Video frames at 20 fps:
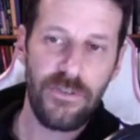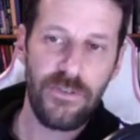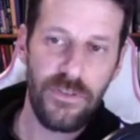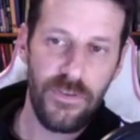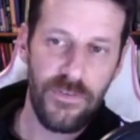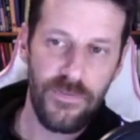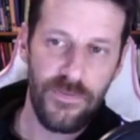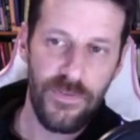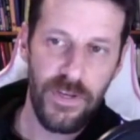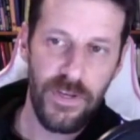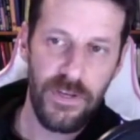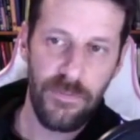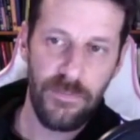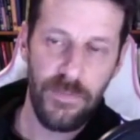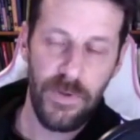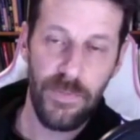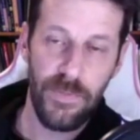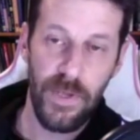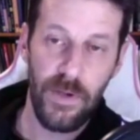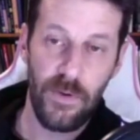you the
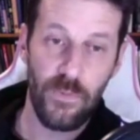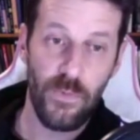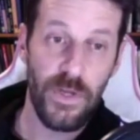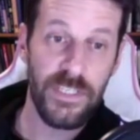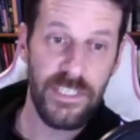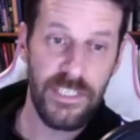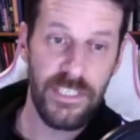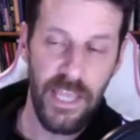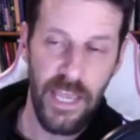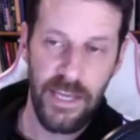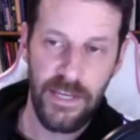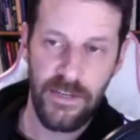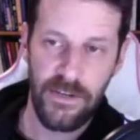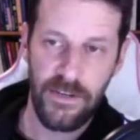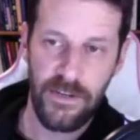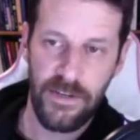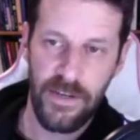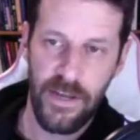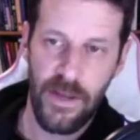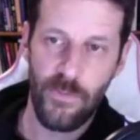freedom to be a risk taker.